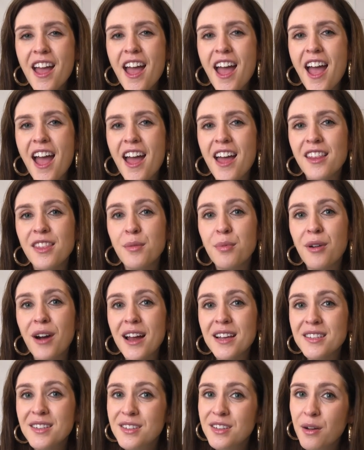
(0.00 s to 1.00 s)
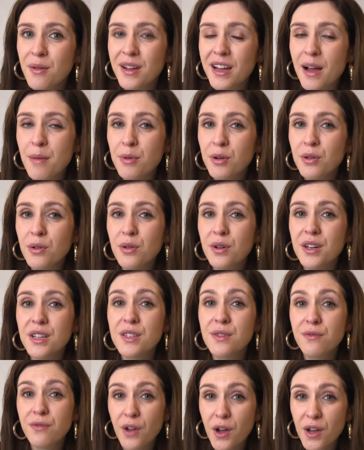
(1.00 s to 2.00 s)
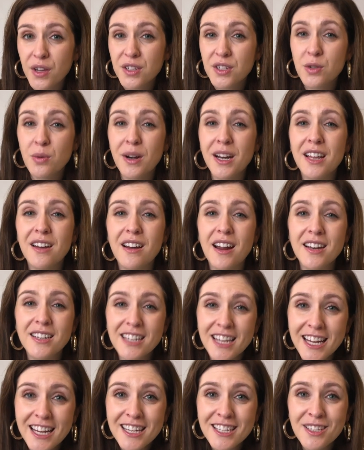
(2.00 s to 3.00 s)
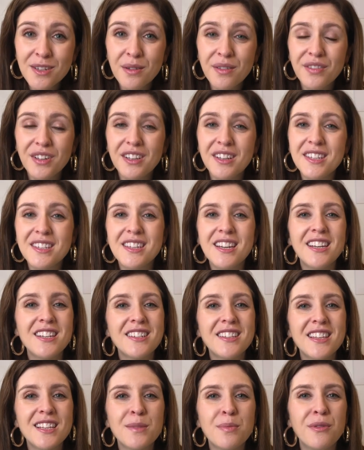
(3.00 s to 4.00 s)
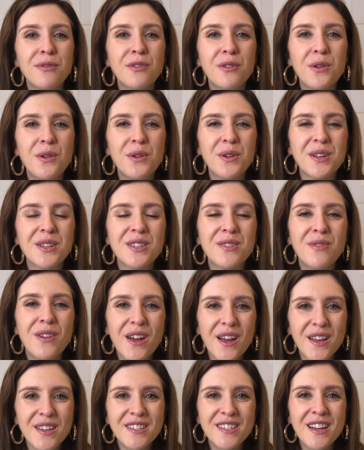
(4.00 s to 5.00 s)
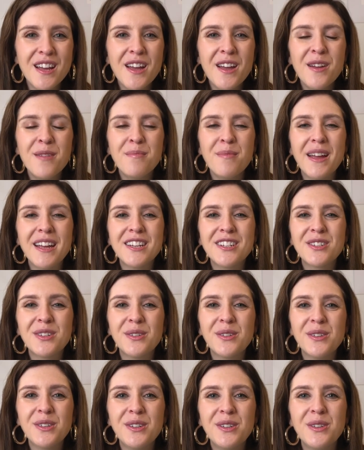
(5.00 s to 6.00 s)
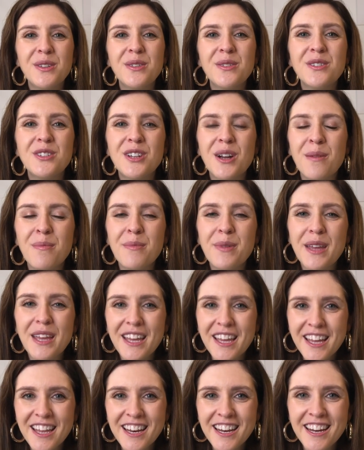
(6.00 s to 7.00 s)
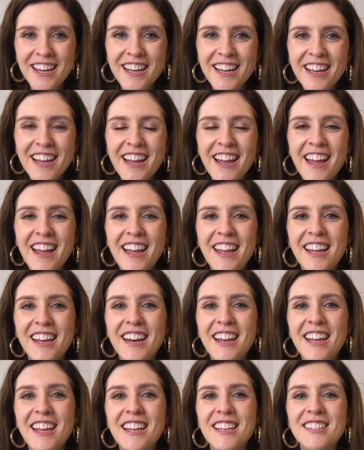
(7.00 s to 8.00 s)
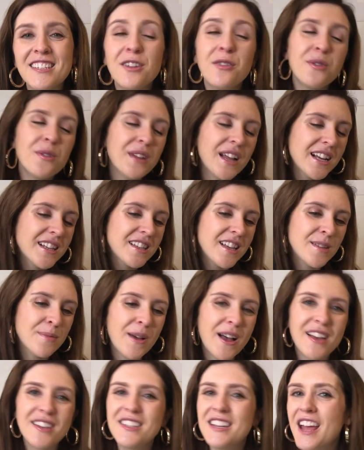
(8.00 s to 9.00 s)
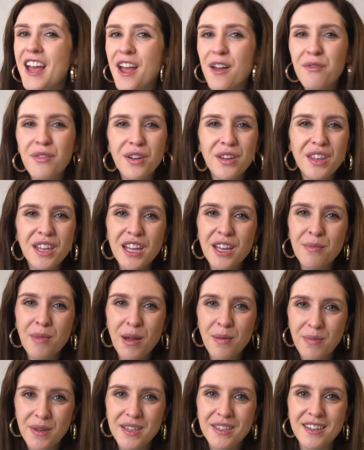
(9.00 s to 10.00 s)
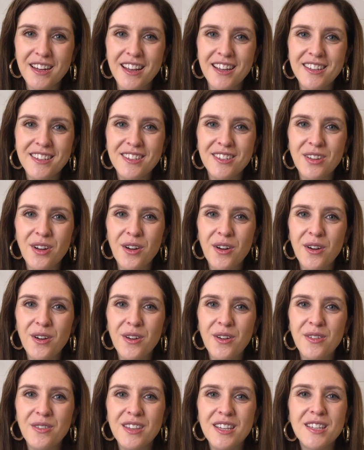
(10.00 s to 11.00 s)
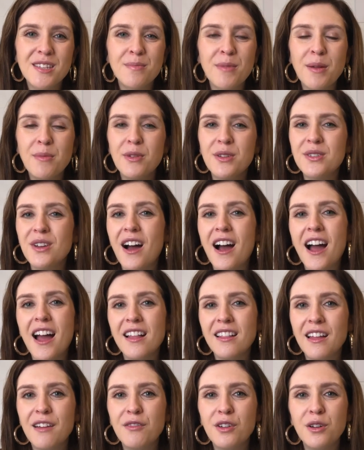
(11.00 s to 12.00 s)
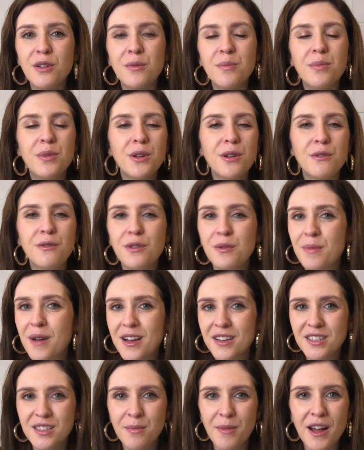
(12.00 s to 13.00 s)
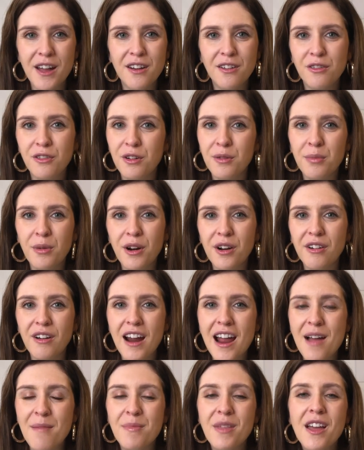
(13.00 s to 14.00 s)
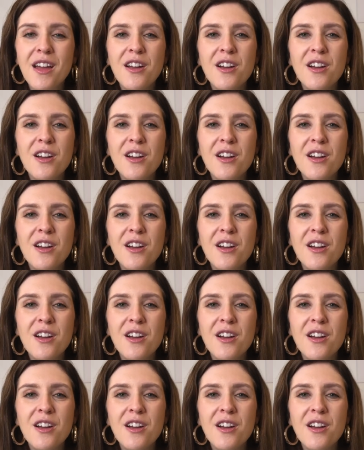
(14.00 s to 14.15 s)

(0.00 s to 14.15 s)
and the price is going up on August 1st, 2019. So if you're listening to this before August 1st, make sure you jump in. It is an all-access pass to everything in my business. So this is my most high-level, beautiful mastermind and group program